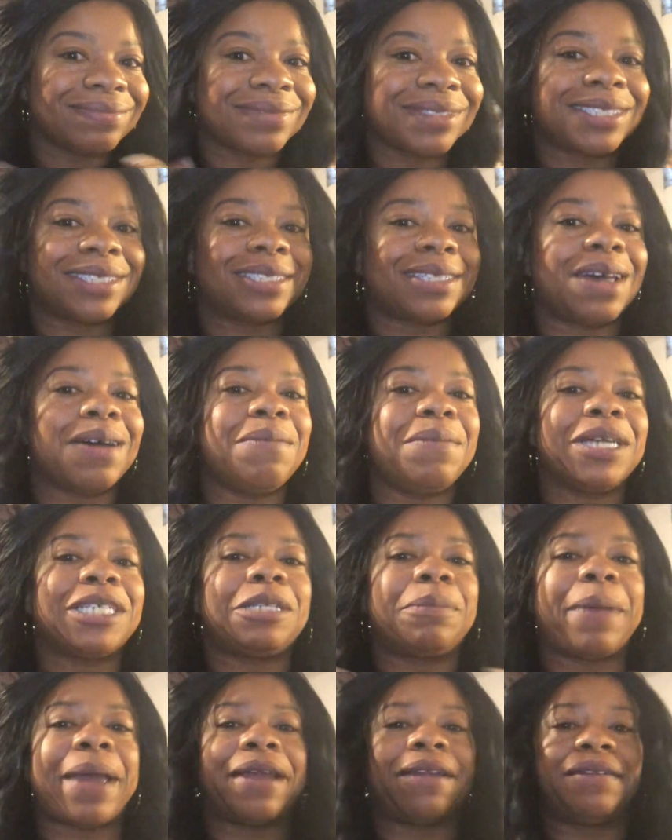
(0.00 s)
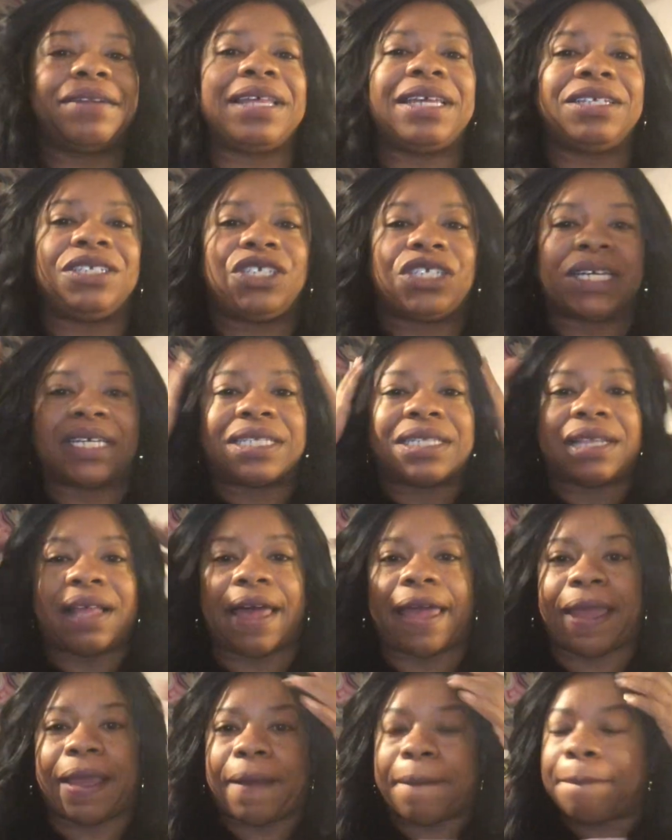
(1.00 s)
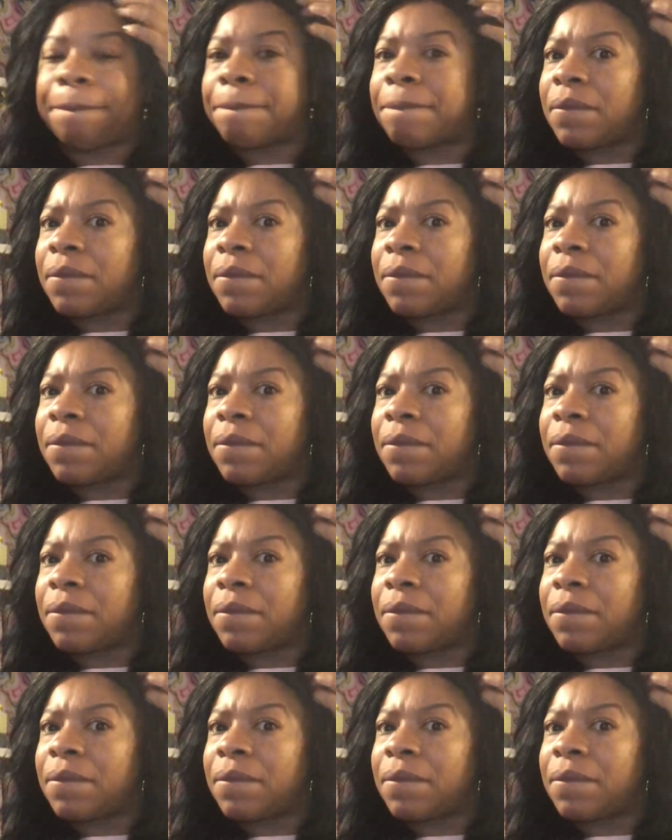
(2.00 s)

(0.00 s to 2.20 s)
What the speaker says: So much better than just like,